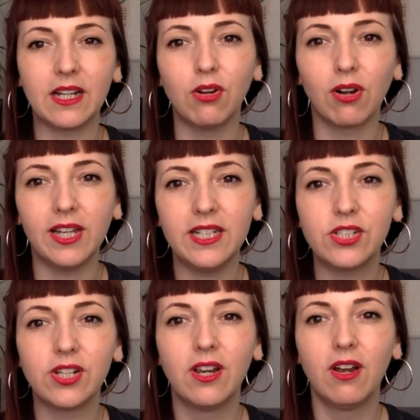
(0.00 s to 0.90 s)

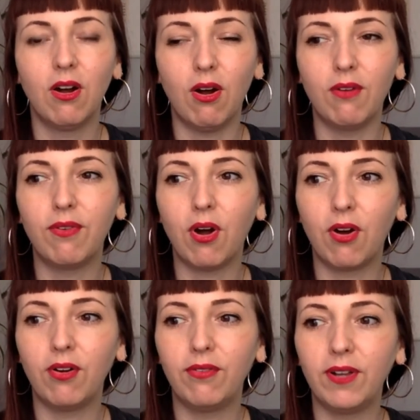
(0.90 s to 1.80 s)
knowledge of
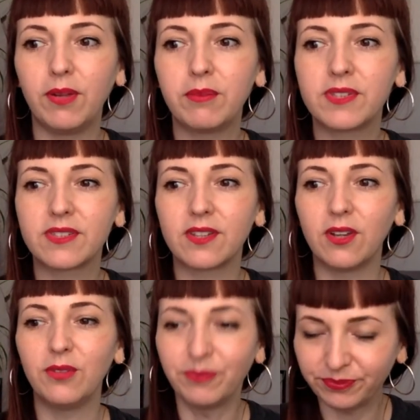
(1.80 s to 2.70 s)
horror films.
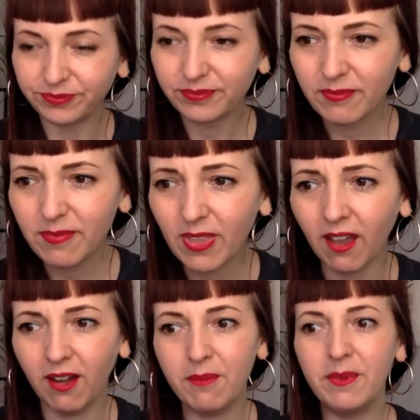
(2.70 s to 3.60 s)
So
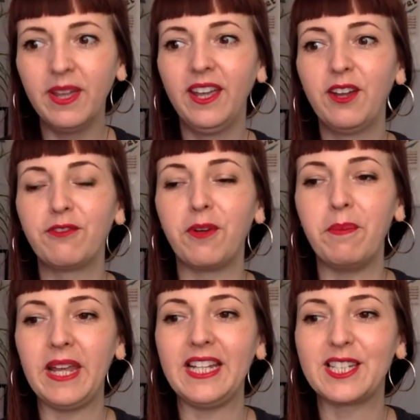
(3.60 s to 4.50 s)
um, for
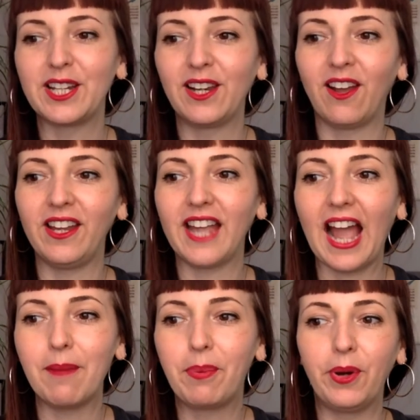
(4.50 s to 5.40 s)
me to like
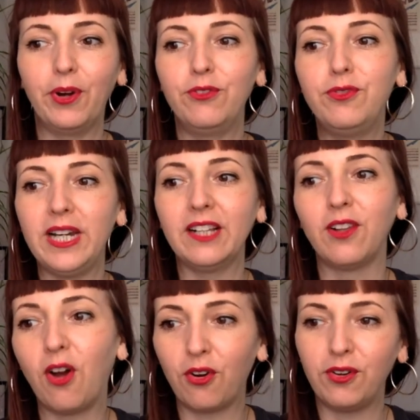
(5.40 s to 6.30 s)
put a real
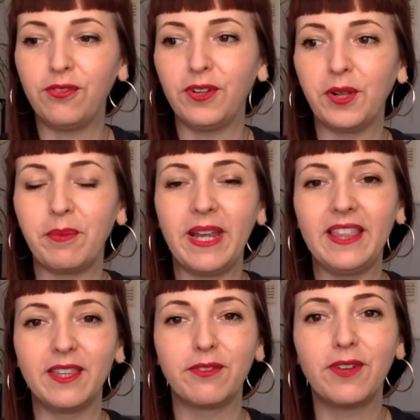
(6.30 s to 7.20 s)
horror film
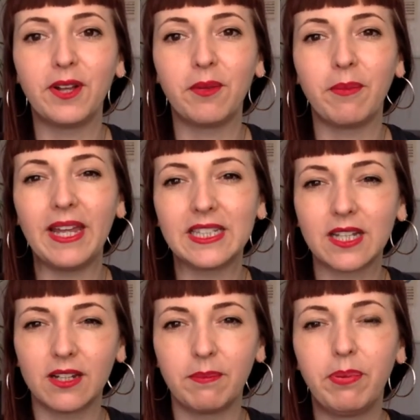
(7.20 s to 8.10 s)
in the film is
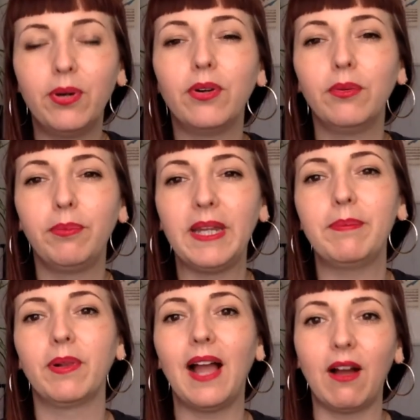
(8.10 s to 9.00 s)
going to pull
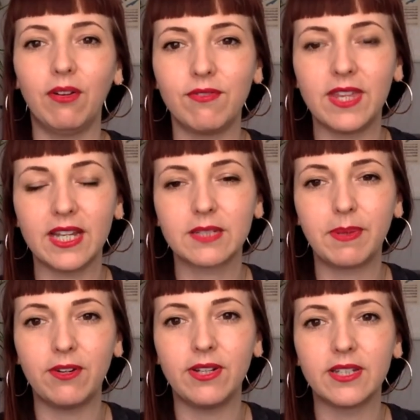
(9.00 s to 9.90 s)
people out of the
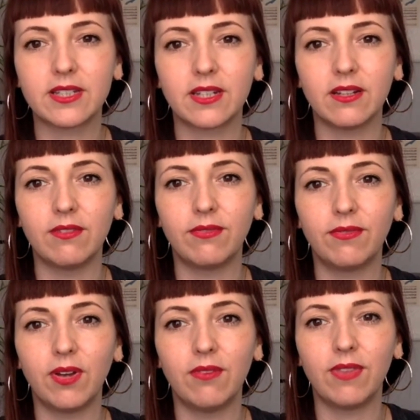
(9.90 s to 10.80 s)
experience of
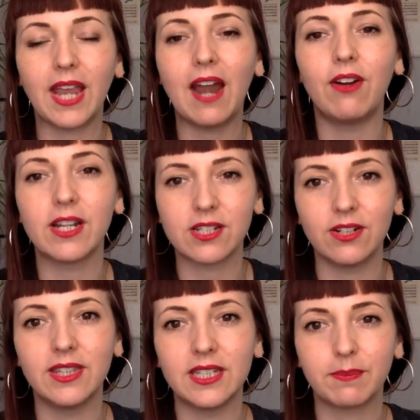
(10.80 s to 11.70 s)
of the character
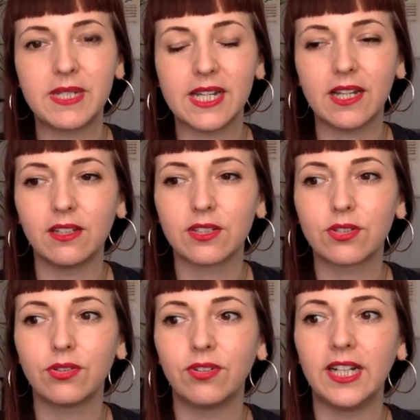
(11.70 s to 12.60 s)
in this particular
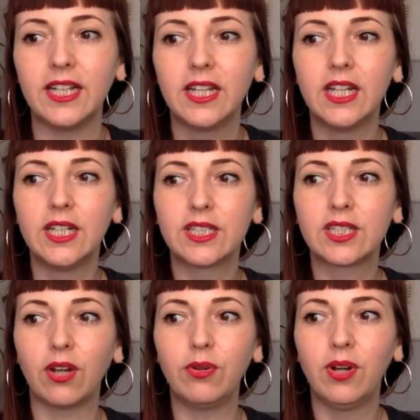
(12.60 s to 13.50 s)
story.
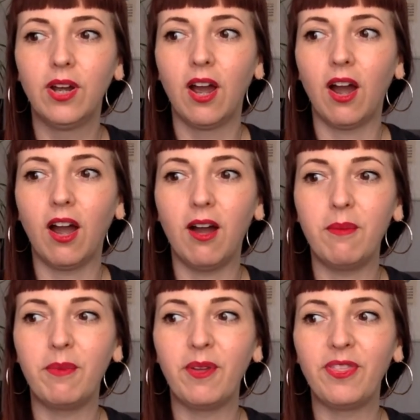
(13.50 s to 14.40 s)
So
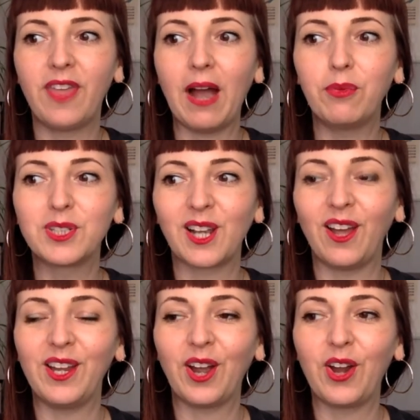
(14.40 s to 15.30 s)
um, that was
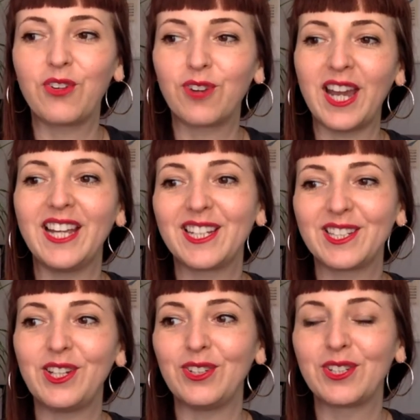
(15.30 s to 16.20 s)
like a great
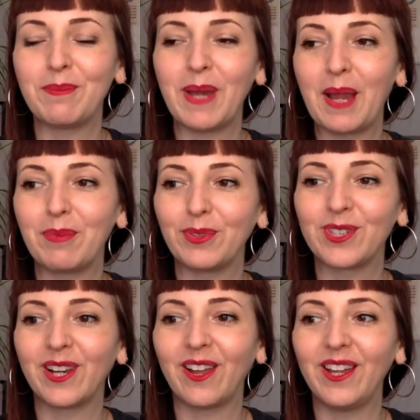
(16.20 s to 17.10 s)
excuse to be able
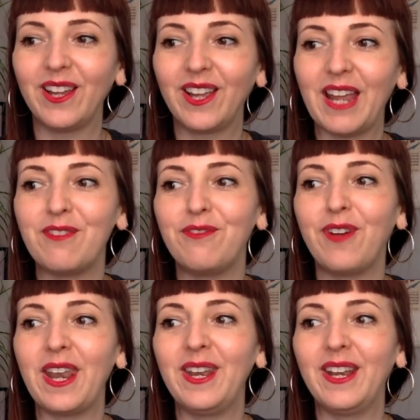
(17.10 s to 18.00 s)
to like
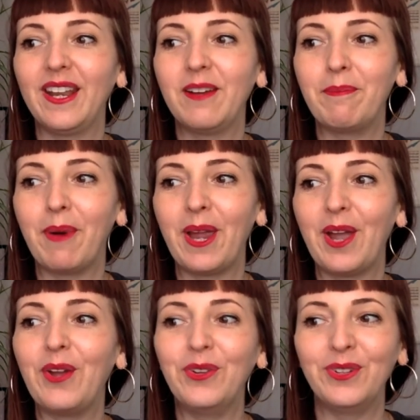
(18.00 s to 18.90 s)
invent my
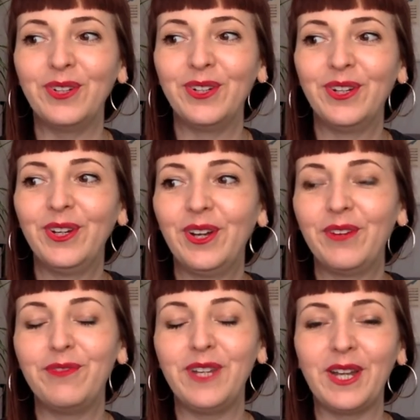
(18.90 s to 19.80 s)
own
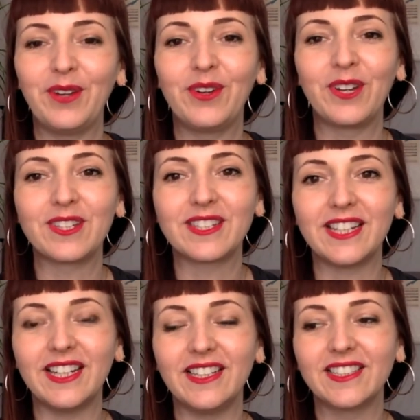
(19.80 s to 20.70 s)
video
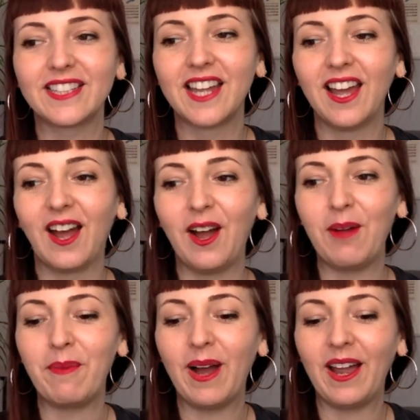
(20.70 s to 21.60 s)
nasties
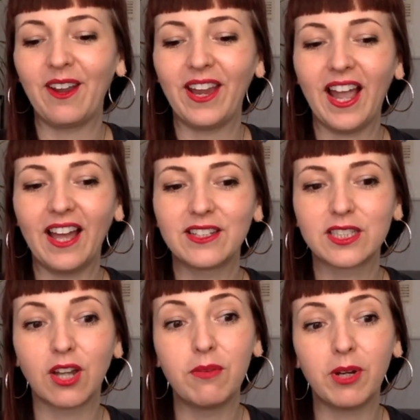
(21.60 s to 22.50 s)
um, and i had
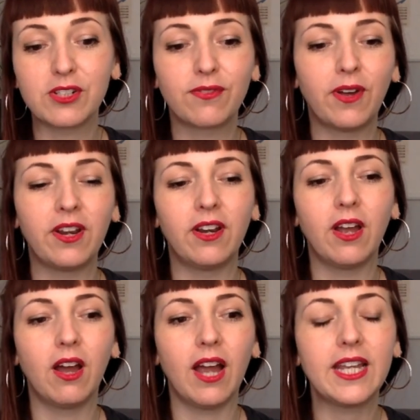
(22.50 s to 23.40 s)
so much fun,
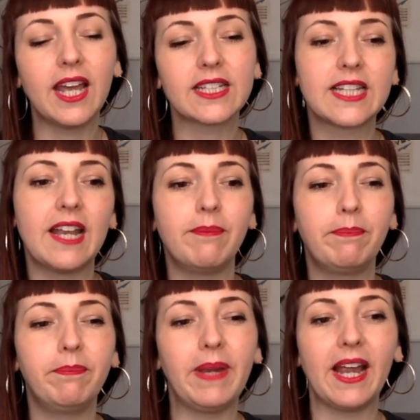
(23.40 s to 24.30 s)
I guess,
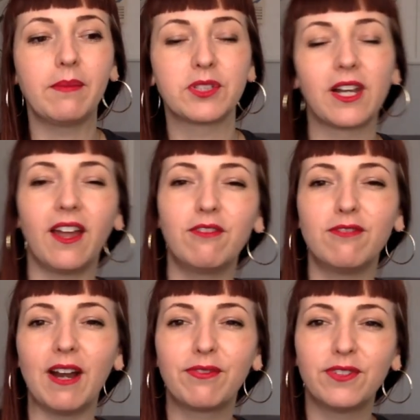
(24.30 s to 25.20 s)
then being able to like
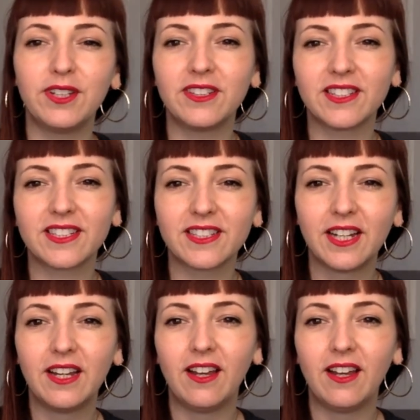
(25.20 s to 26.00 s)
reference